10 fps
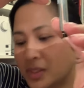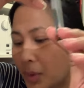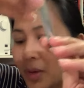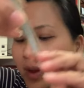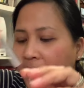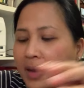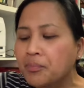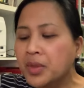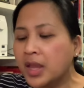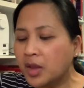So anyway,
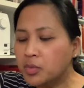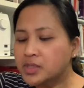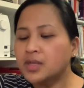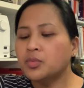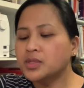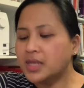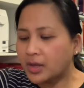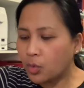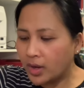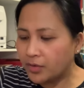it was, it was
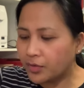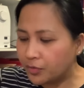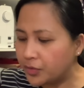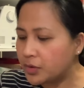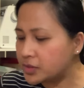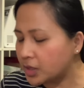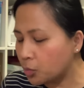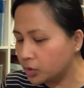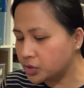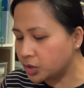kind of confusing
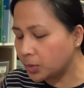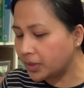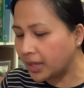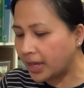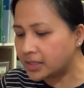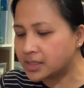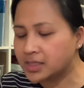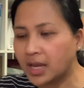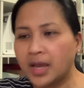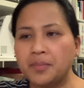what to do in the end.
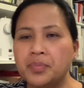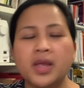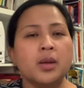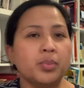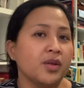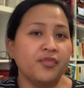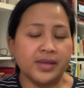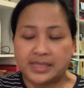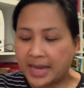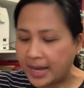Um, but I
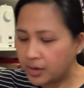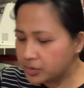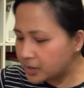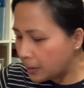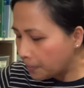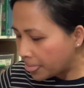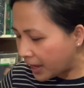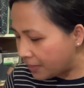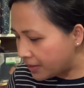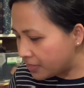figured it out.
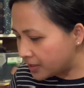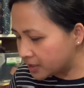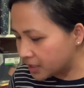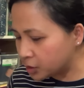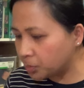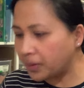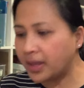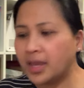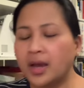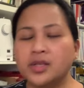And then this little bit
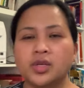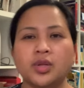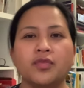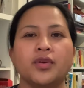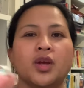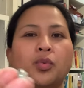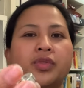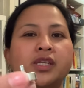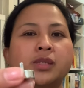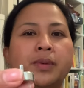here, I don't even know what
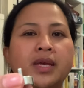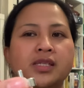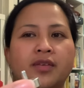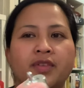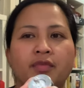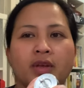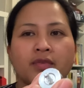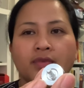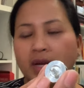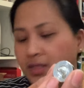this bit is. I've never
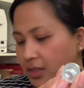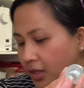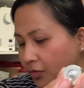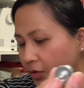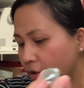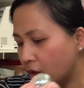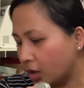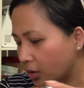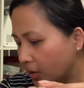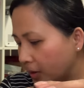even, I didn't even
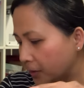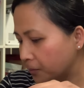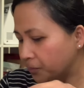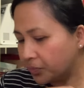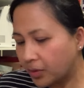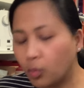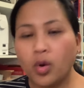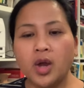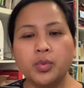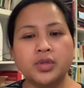know
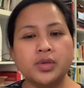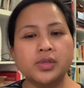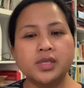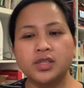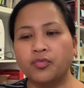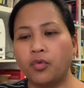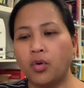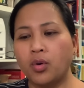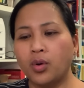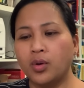what I would use this
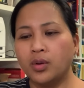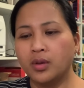for.